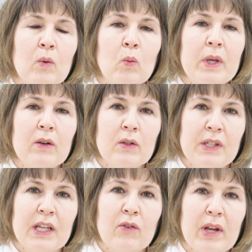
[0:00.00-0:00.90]
We used
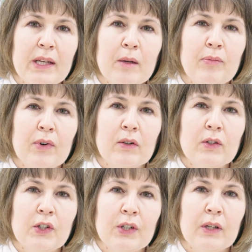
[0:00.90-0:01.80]
the GRADE
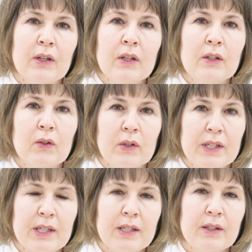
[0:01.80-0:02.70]
approach to
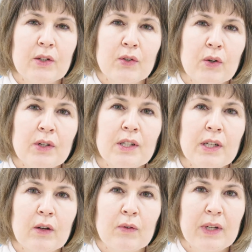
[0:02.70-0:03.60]
assess the
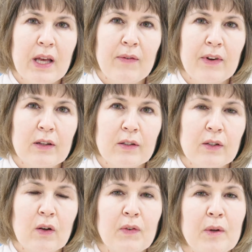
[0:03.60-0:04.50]
certainty of the
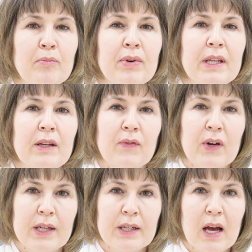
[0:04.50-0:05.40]
evidence of the predefined